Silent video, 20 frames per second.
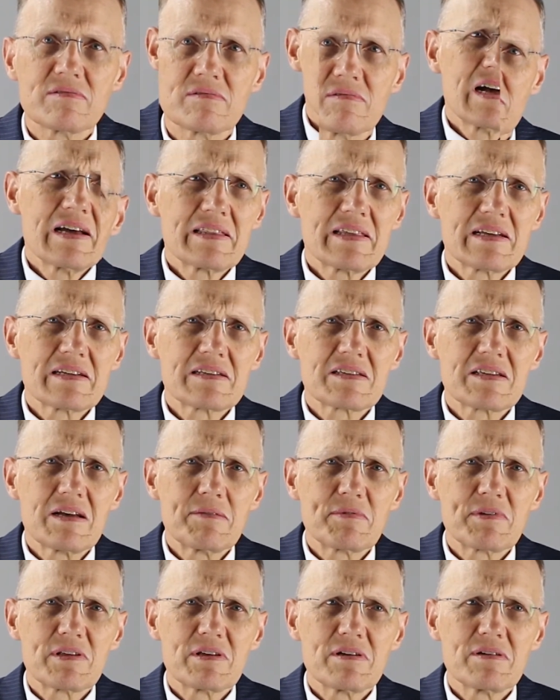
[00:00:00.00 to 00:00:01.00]
I think some
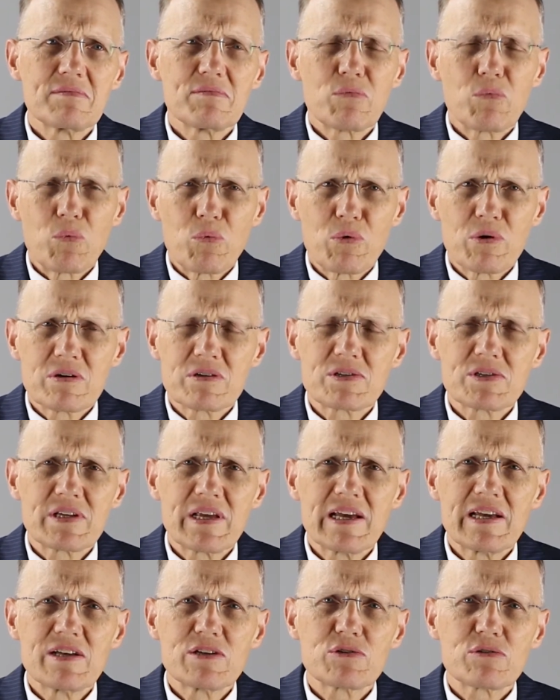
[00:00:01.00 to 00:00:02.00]
of the worst
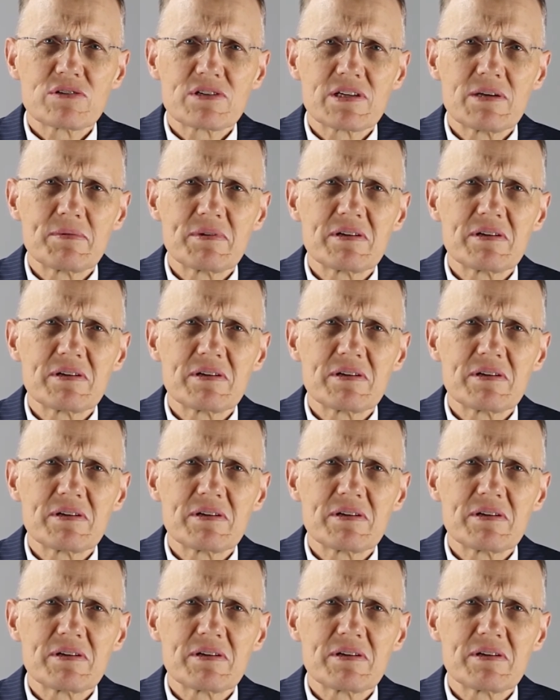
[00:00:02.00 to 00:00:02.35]
days or some